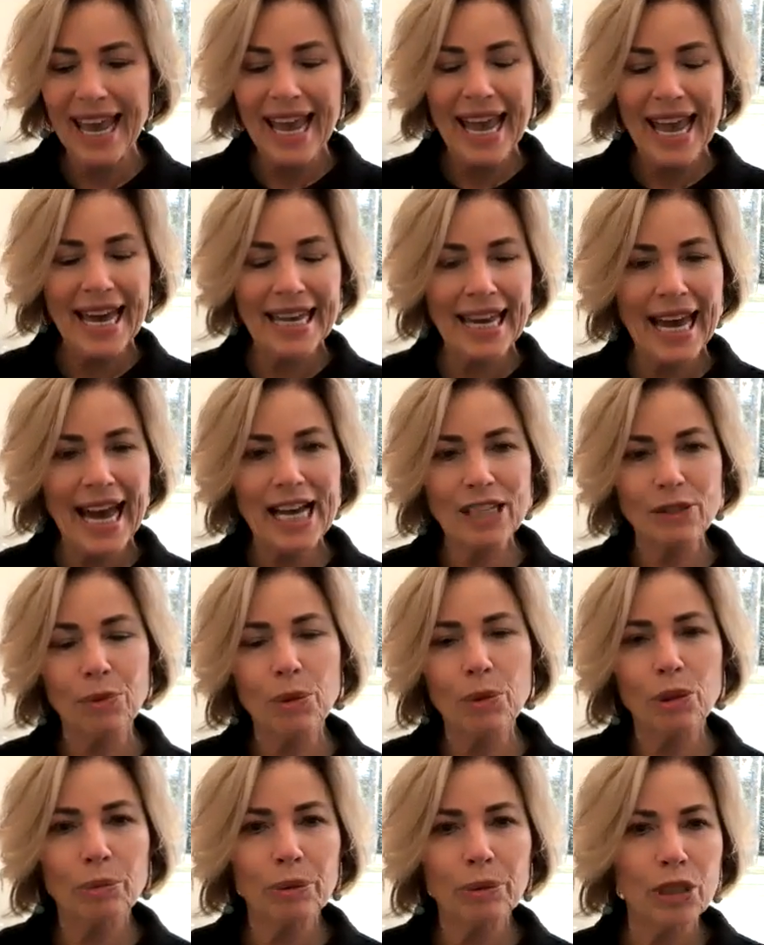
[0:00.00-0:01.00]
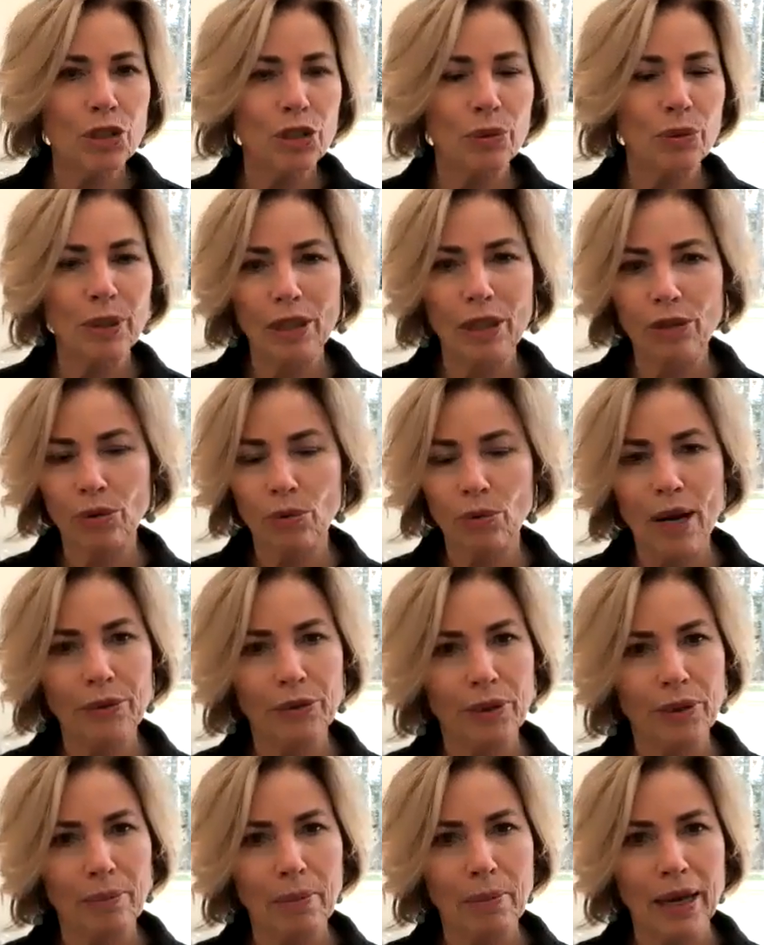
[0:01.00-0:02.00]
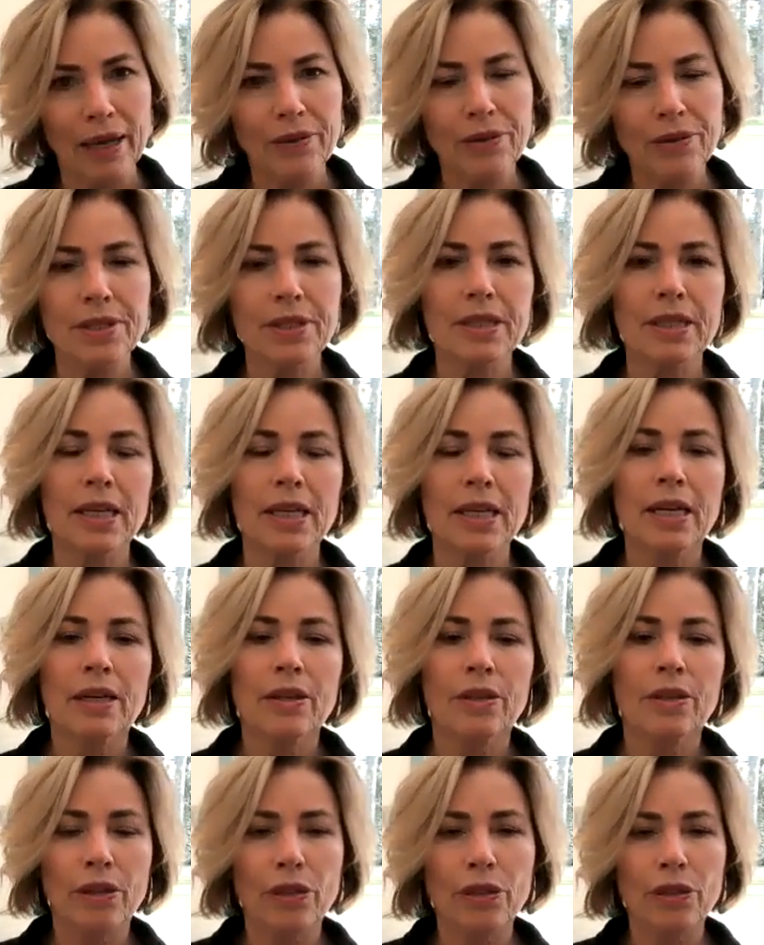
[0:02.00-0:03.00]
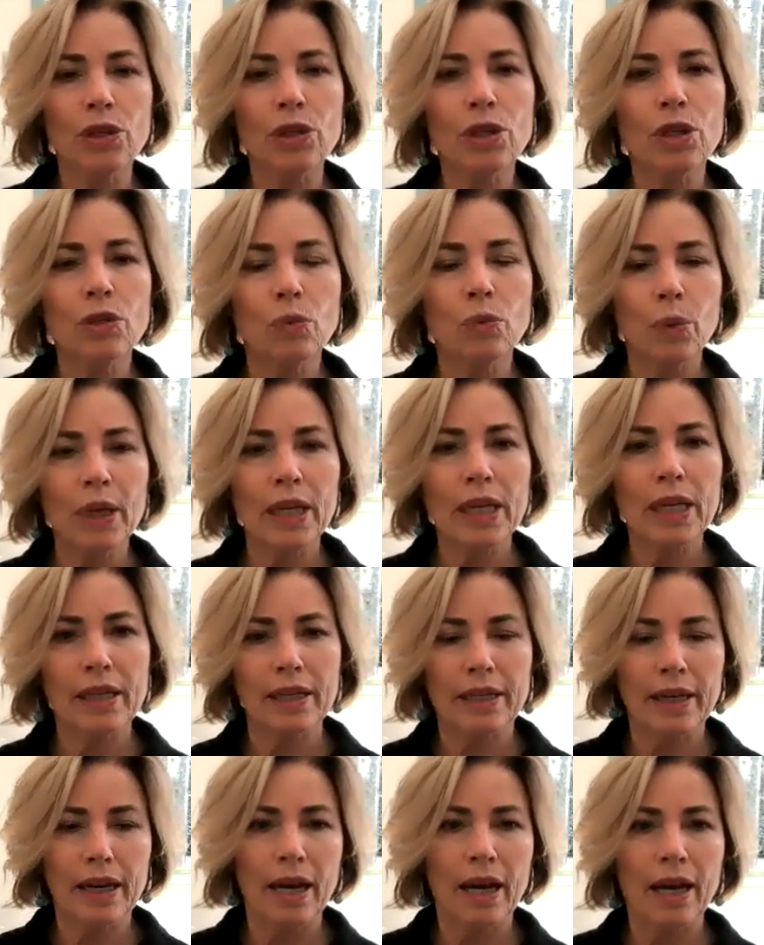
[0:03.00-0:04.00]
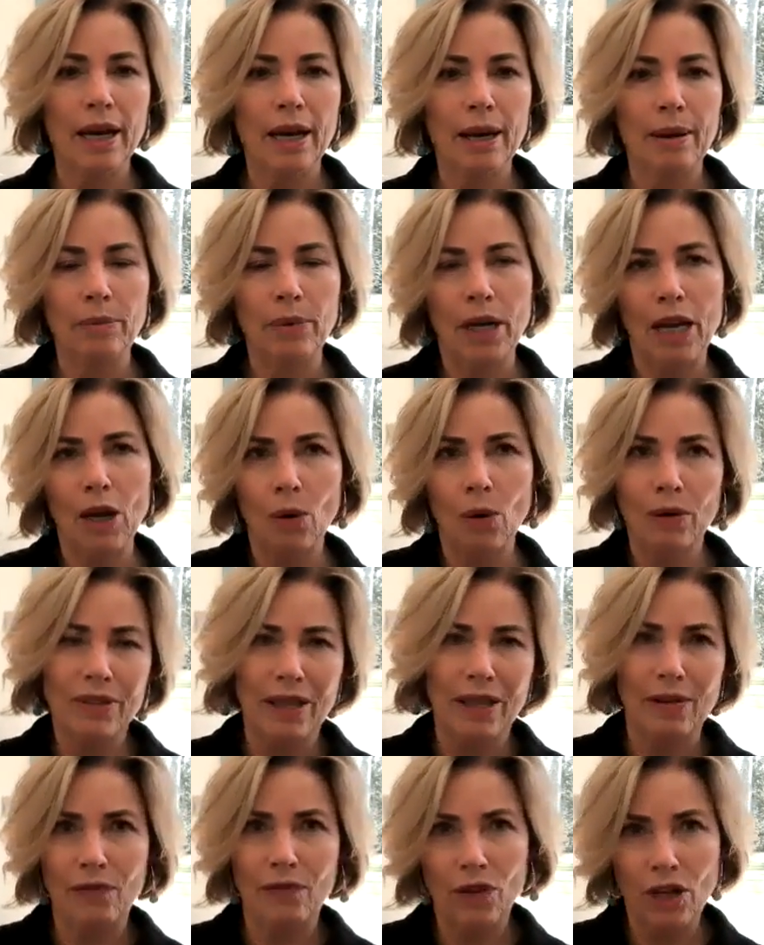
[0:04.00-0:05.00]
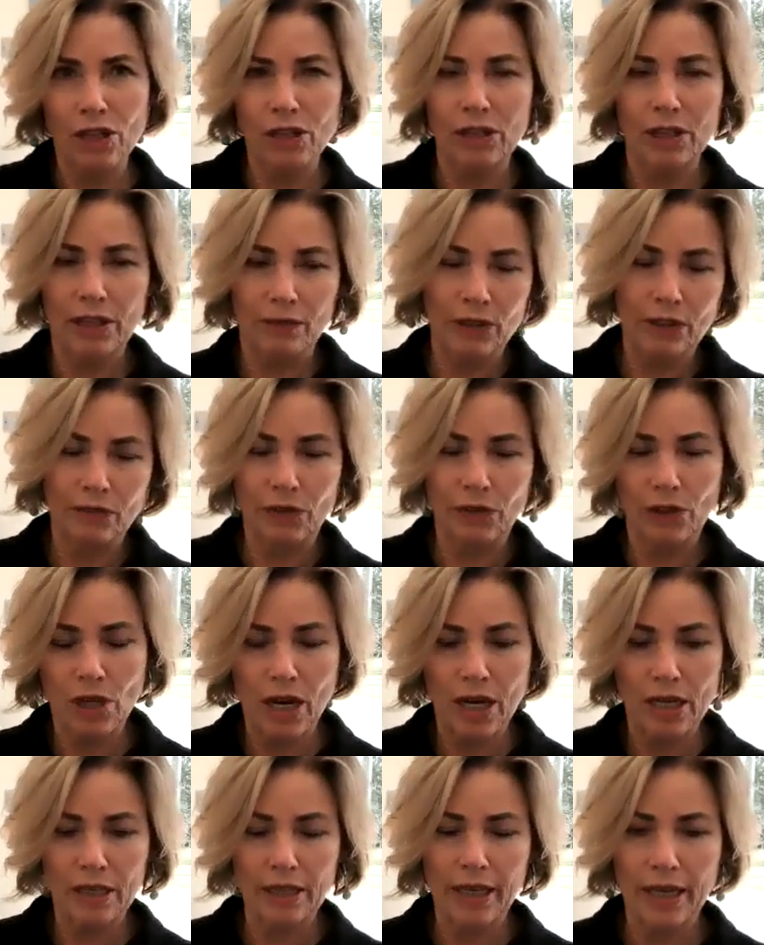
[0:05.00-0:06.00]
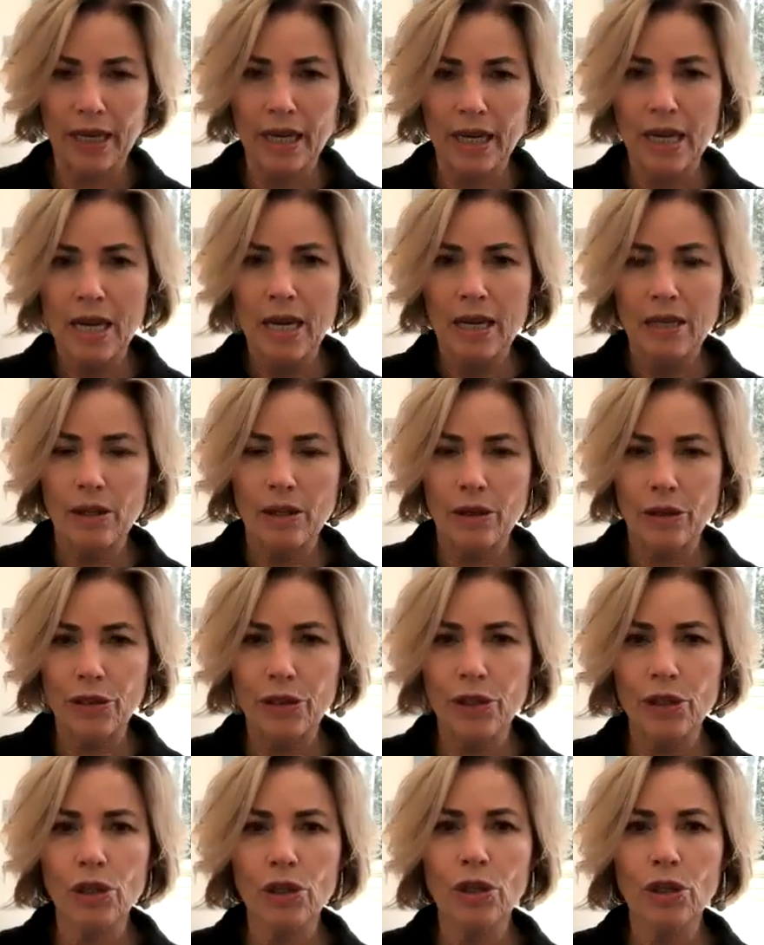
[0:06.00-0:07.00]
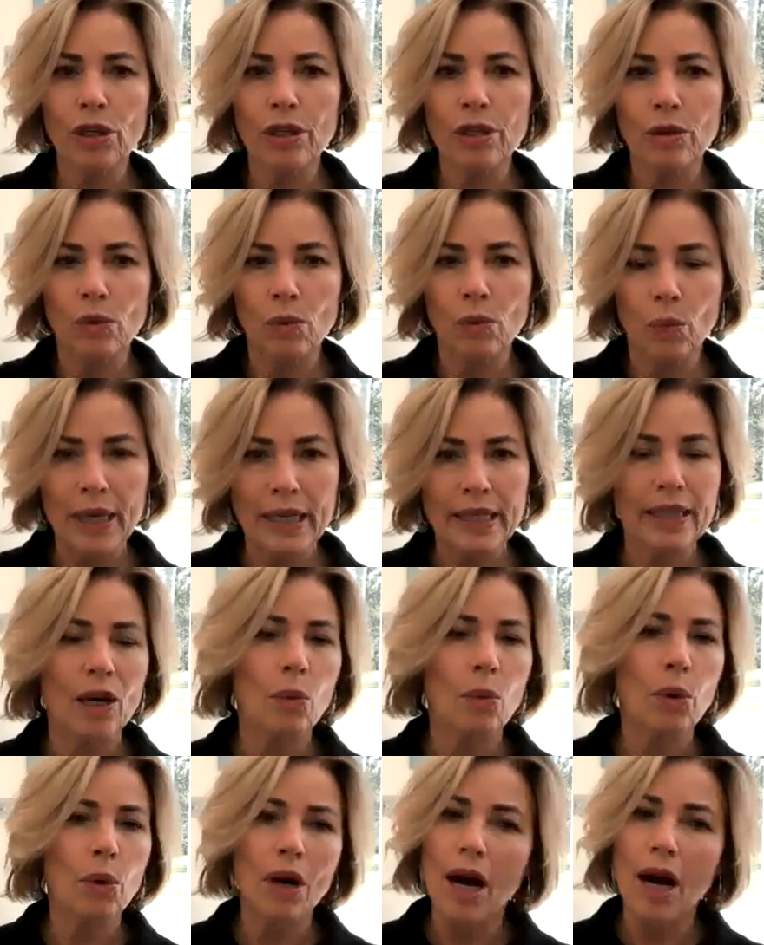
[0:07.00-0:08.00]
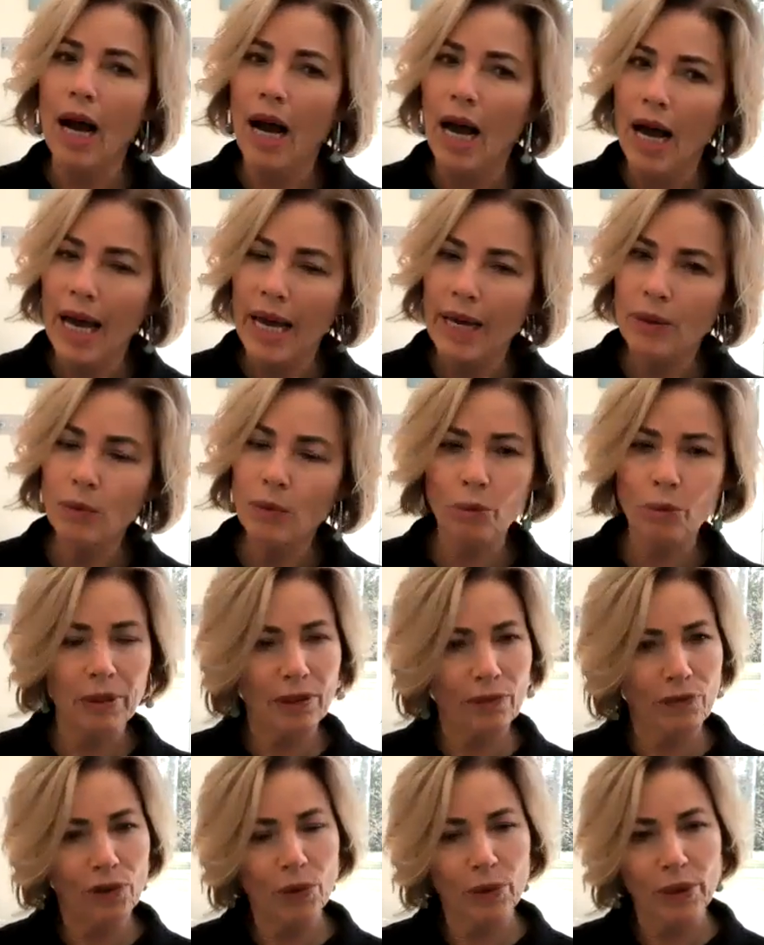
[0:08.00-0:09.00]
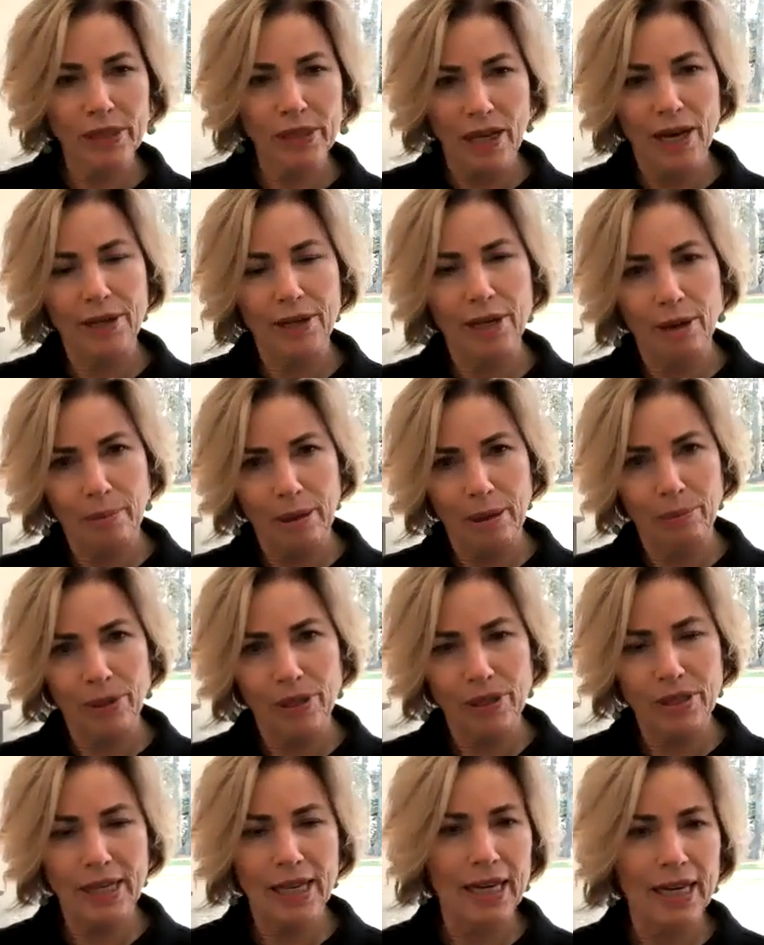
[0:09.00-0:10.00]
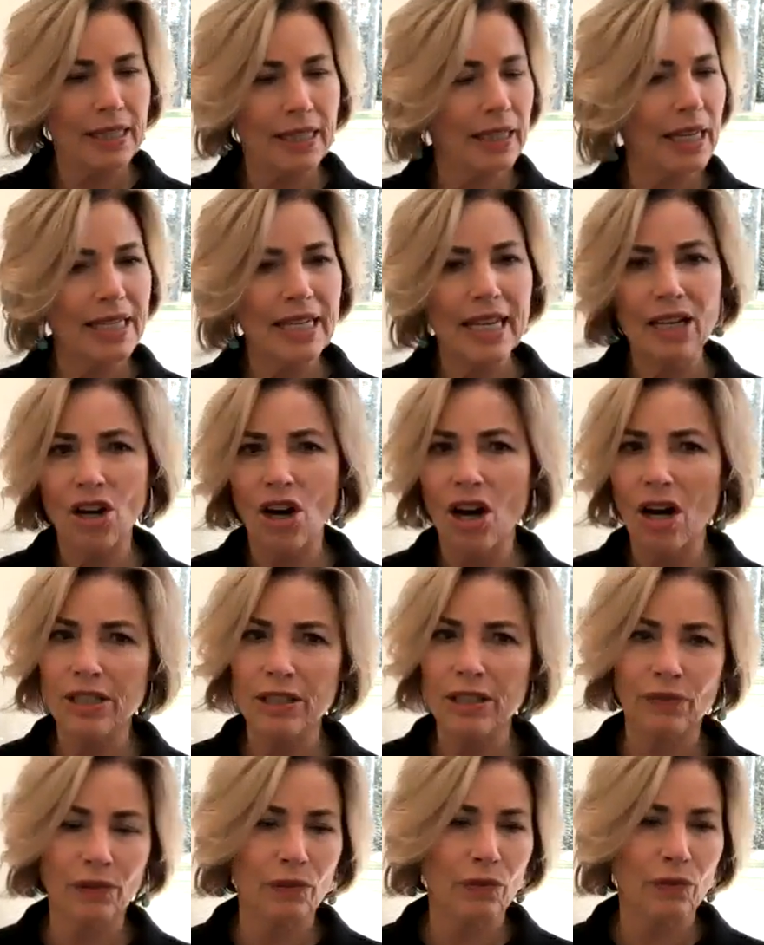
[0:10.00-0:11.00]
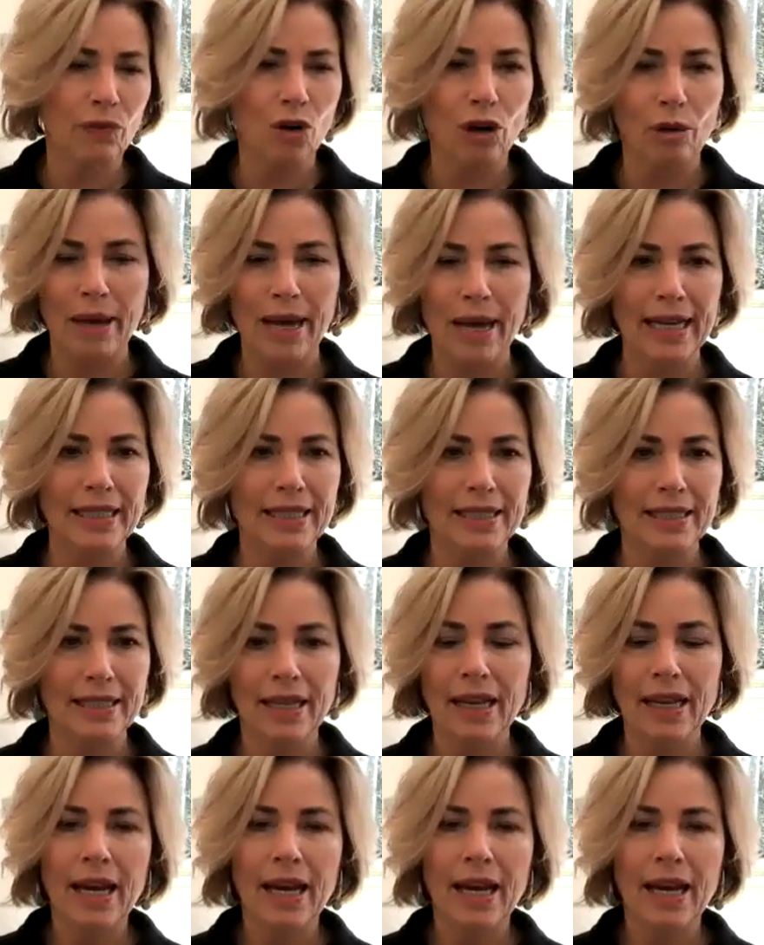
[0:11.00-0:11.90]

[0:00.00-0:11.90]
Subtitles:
And as we will be doing throughout the months, the third week, however that falls, even if there's a holiday, the third week that we're on will be a focus on our members. And it's going to take all different formats.